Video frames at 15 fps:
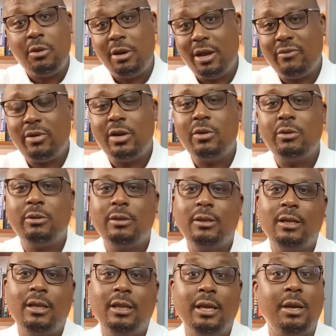You never know.
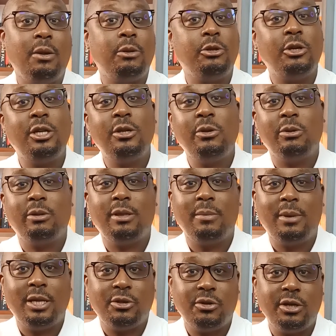They will join you.
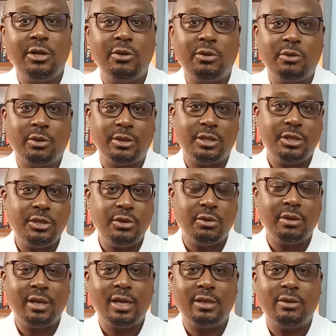They may join you to assist
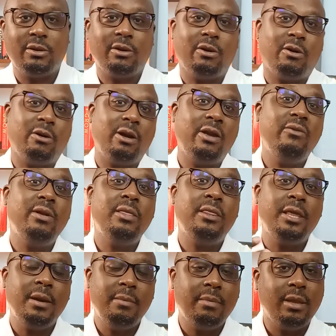you on that. Or even
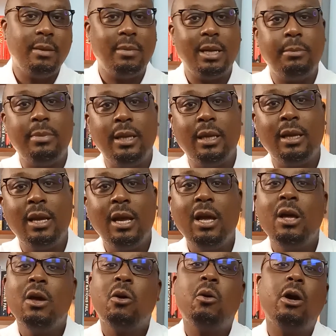them, they might be
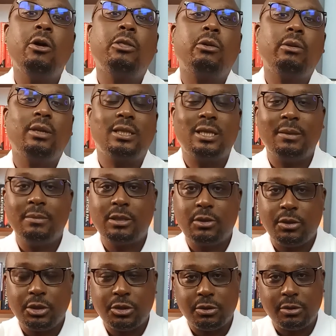going through the same
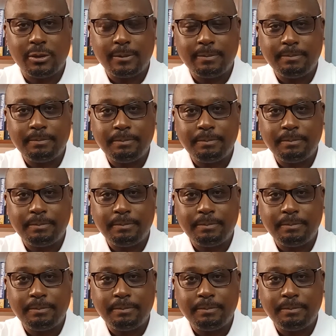situation.